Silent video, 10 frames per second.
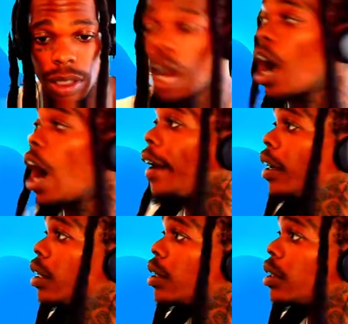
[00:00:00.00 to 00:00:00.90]
Alright.
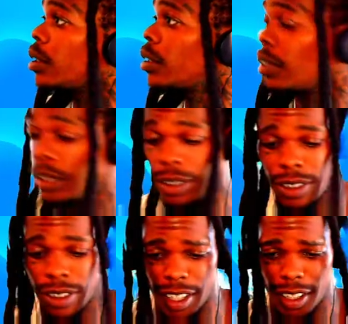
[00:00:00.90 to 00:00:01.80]

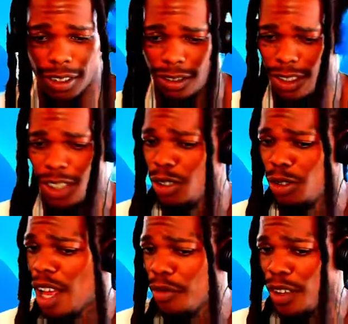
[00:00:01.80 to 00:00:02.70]
Okay, don't do
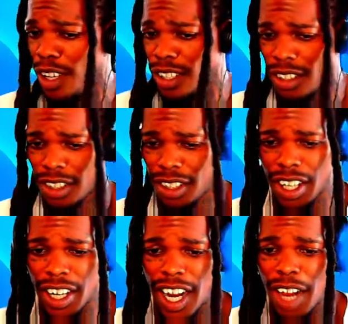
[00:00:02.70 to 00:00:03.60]
that face.
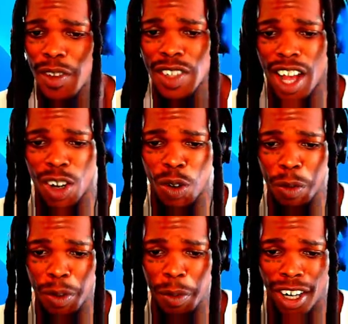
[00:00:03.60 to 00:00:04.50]
Life is not going
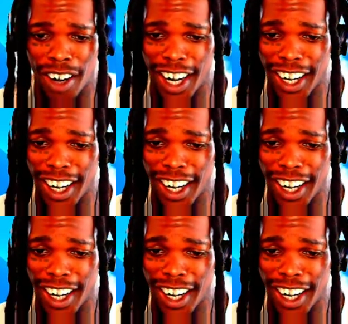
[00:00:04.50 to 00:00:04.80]
to be alright.